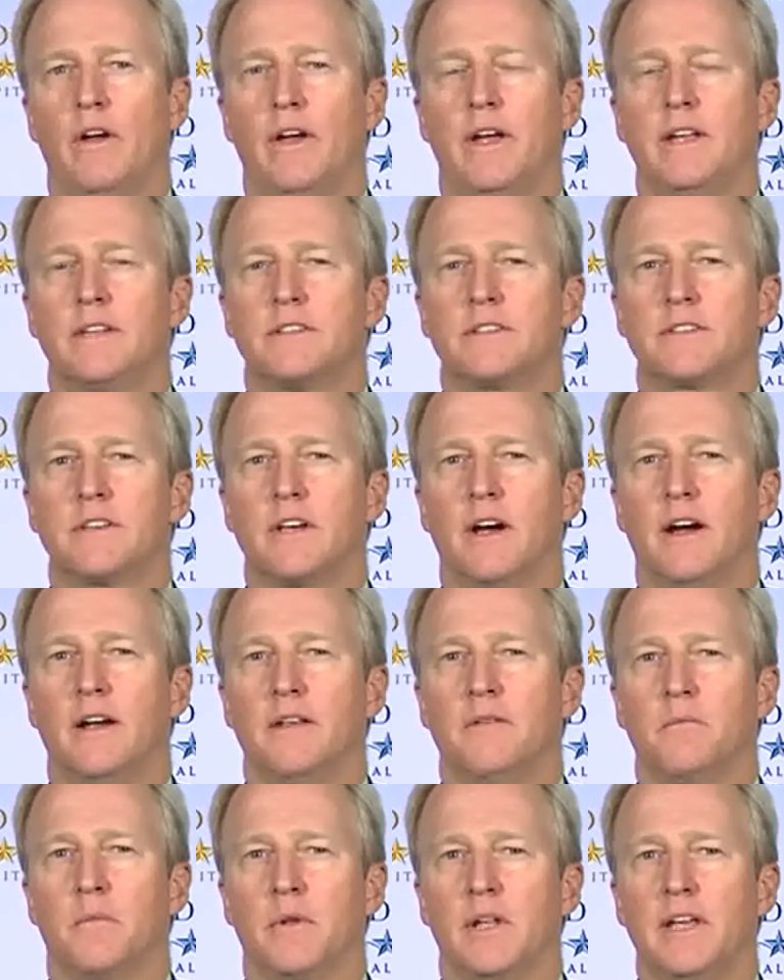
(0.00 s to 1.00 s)
it's
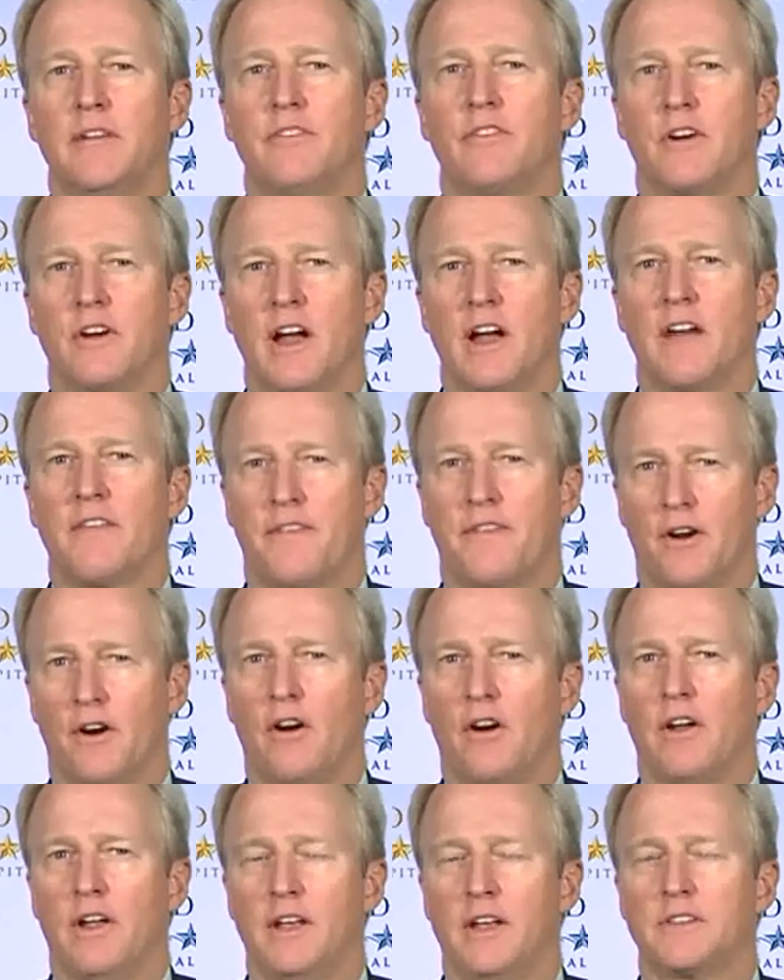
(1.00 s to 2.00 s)
believe it or not,
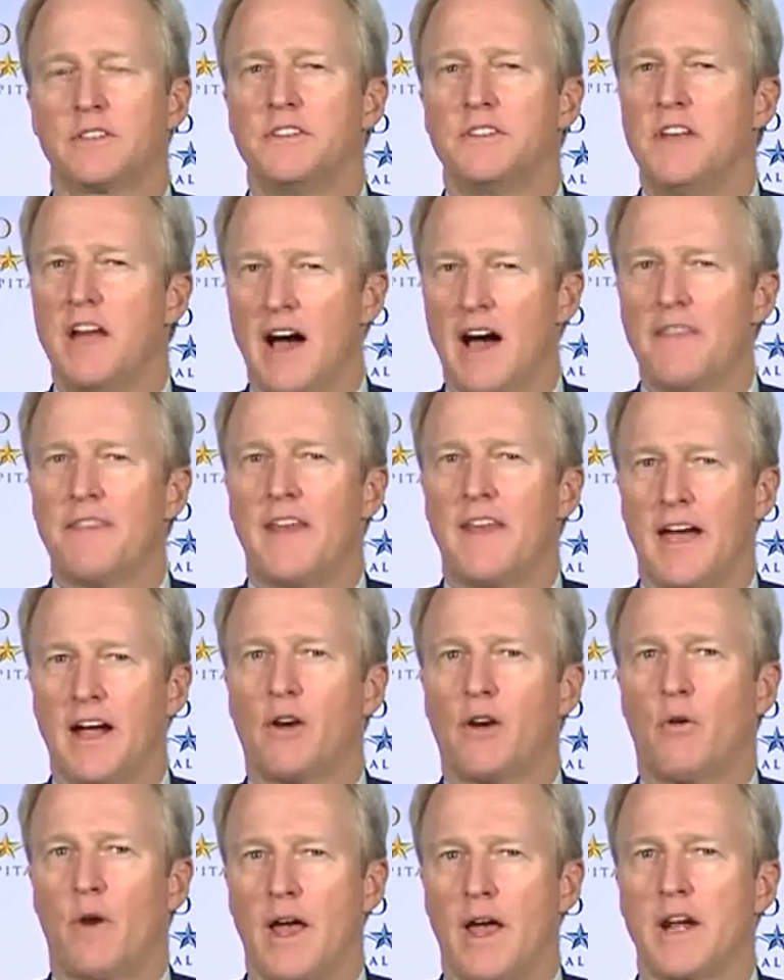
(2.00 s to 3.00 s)
it's not
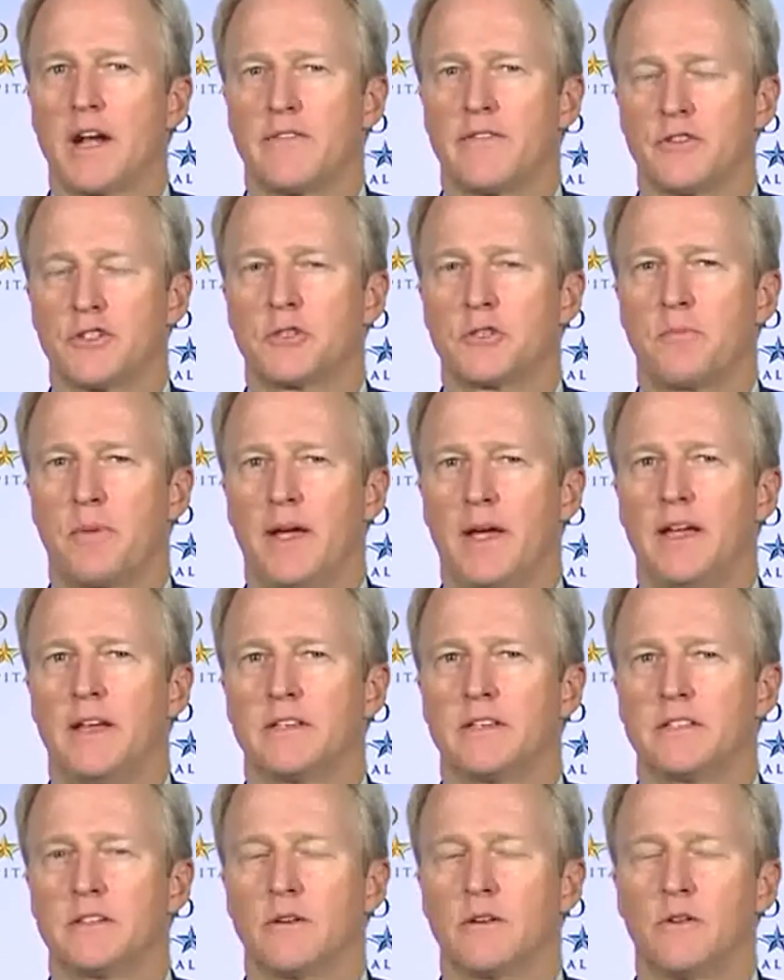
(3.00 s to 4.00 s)
that crowded of a
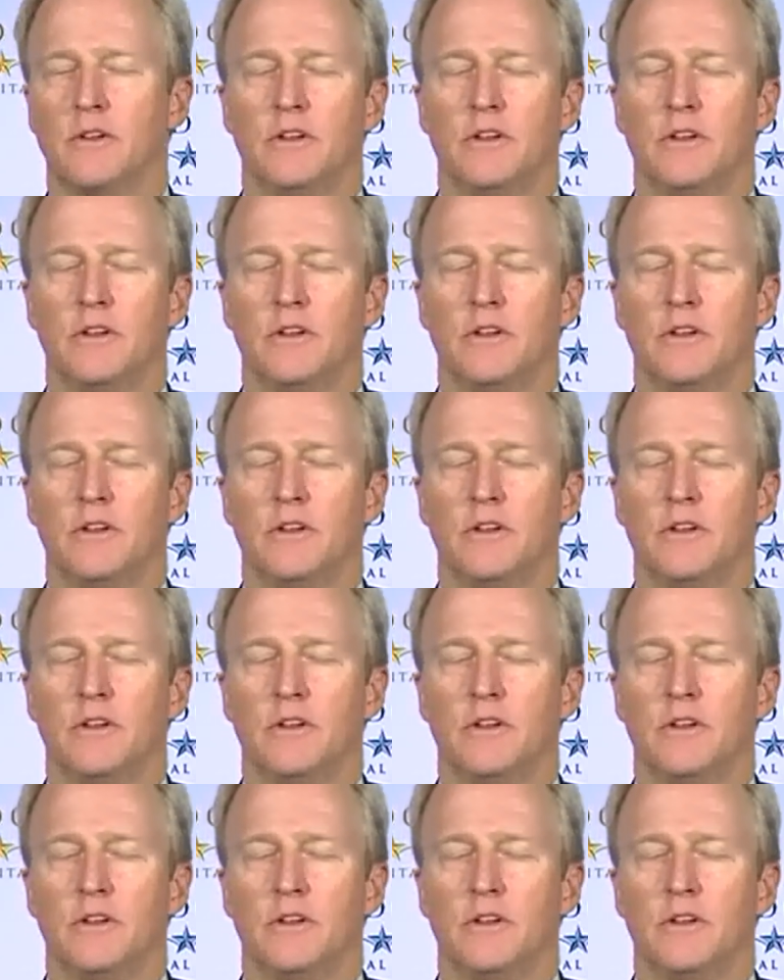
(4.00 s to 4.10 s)
space.